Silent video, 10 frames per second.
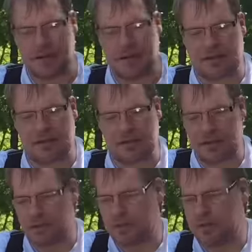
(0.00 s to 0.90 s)
get load
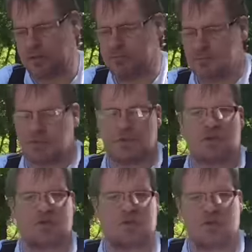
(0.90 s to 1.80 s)
here when you're
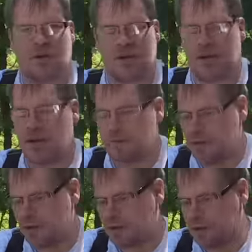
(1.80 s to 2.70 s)
struggling up a
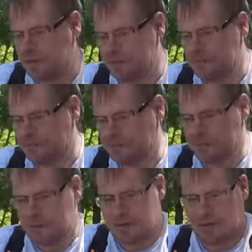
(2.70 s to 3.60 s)
log here.
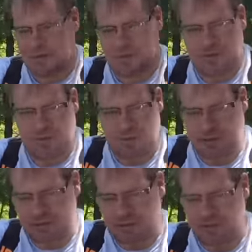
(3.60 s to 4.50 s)
So it
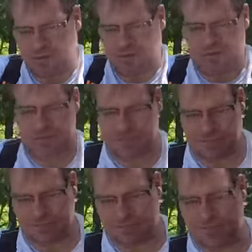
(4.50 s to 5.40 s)
really gets rough.
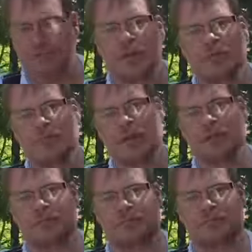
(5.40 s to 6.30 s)
But
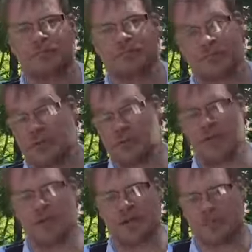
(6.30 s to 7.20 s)
there
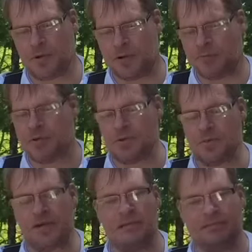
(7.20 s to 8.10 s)
is an upgrade for your
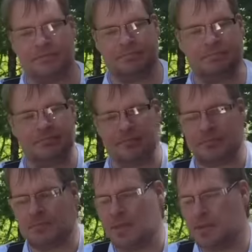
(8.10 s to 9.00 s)
sawmill
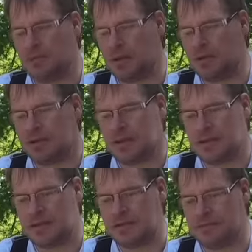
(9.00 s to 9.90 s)
that you mount like
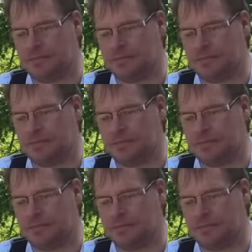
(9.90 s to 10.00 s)
this.